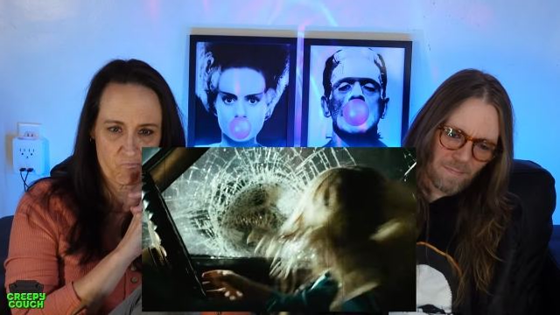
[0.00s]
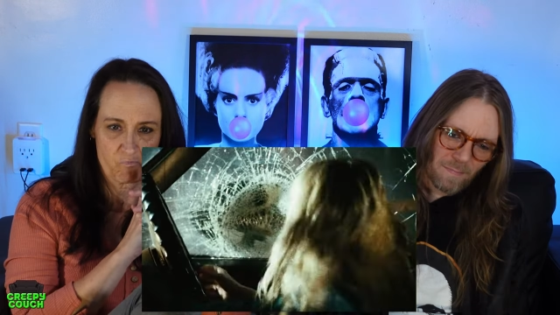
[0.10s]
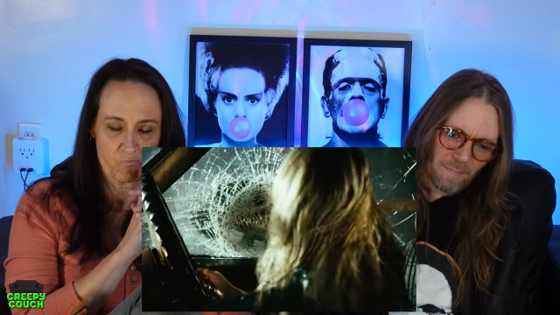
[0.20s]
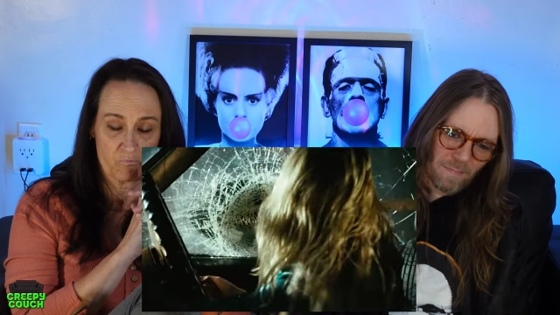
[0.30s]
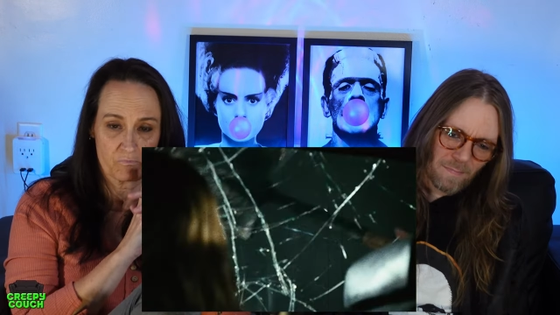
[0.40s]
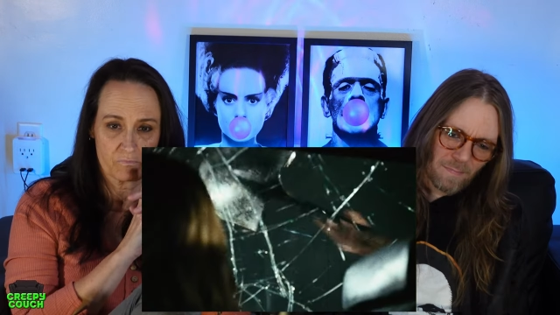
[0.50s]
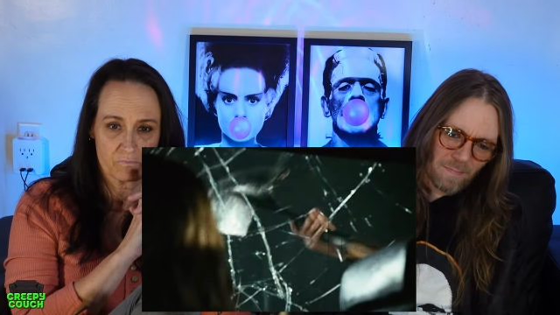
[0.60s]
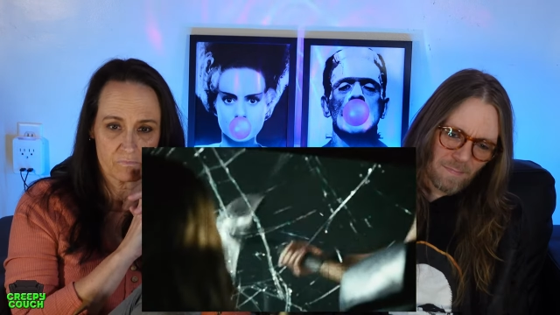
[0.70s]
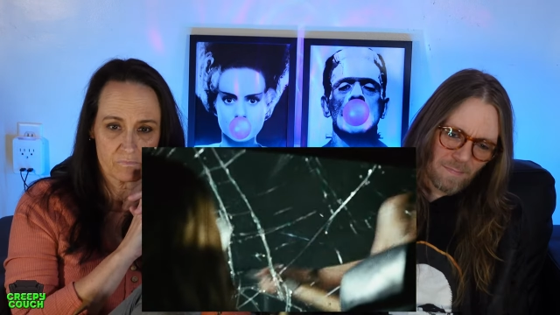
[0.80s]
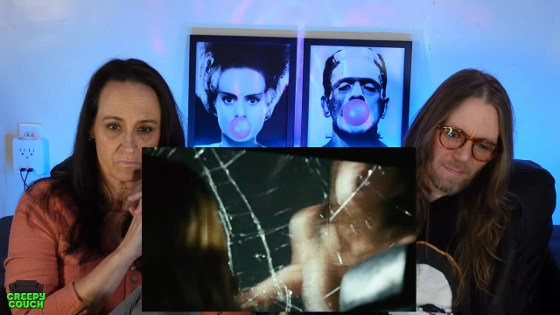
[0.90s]

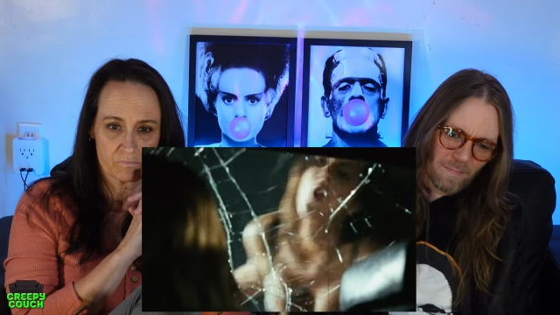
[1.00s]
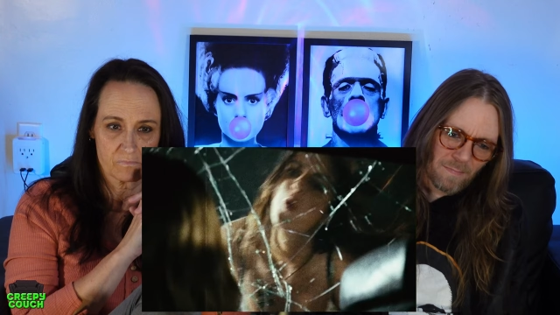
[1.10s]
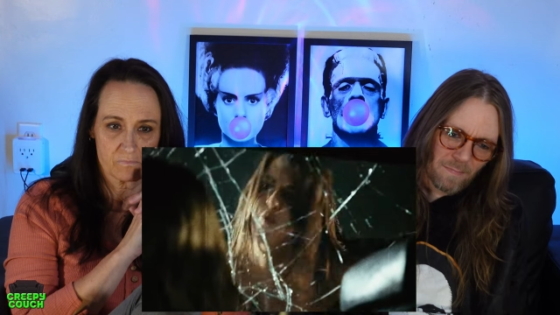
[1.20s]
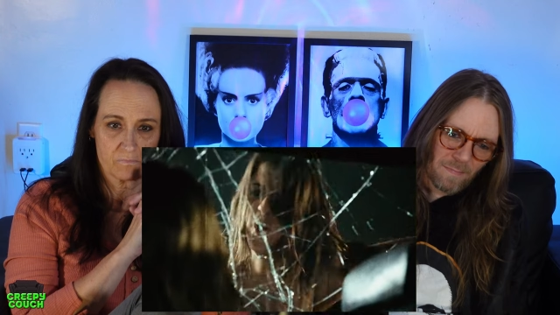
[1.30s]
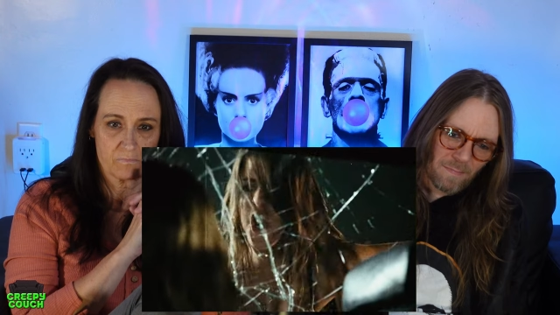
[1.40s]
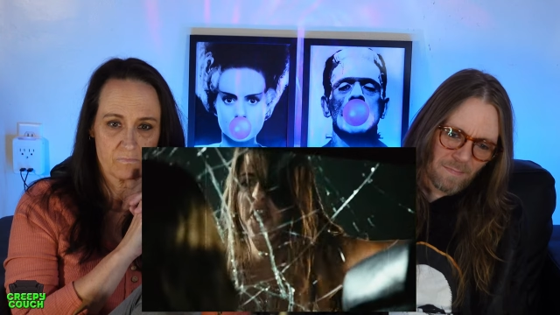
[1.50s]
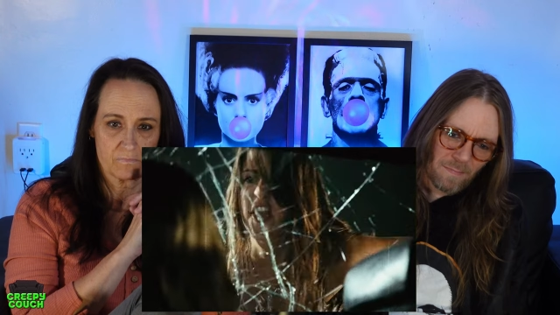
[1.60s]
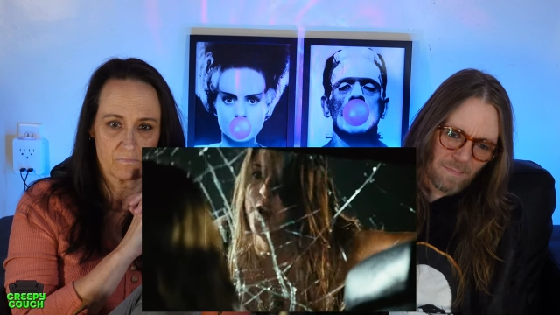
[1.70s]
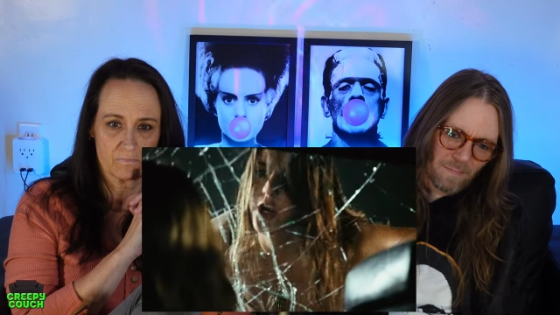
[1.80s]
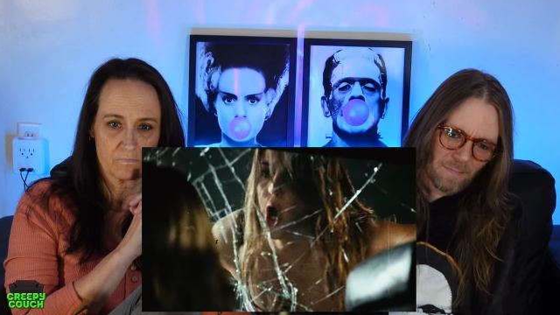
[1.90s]

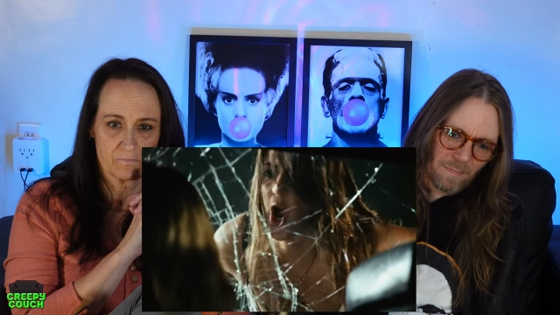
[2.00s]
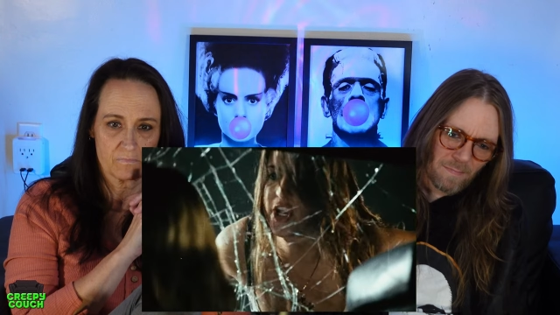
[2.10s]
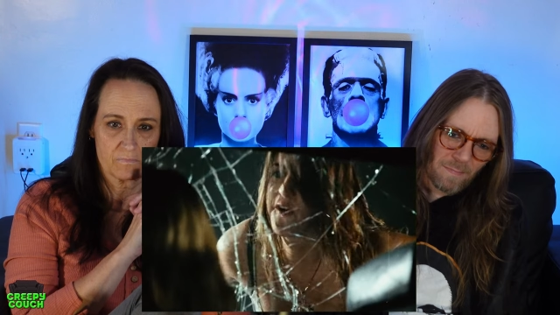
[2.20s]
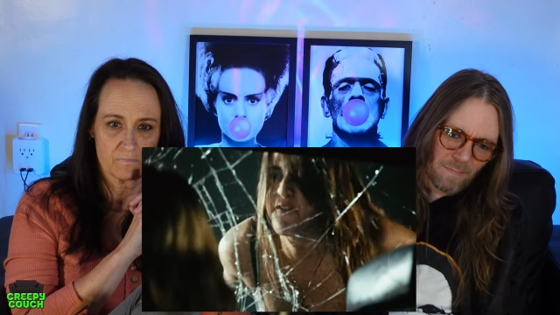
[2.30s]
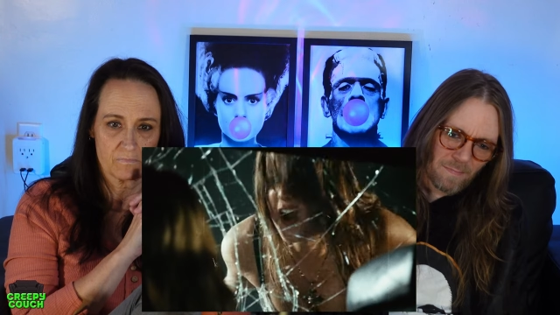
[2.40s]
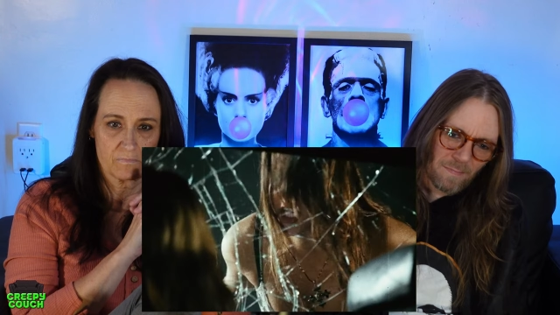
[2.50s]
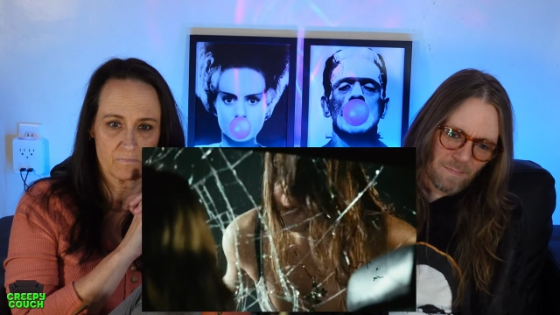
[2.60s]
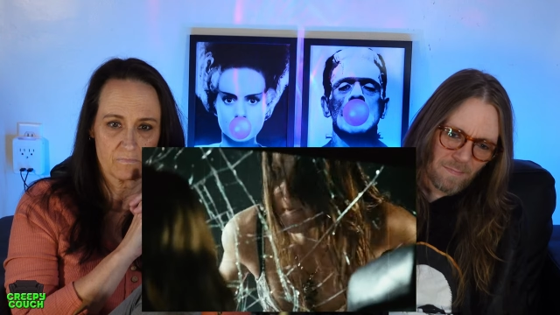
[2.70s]
No one is speaking in this clip.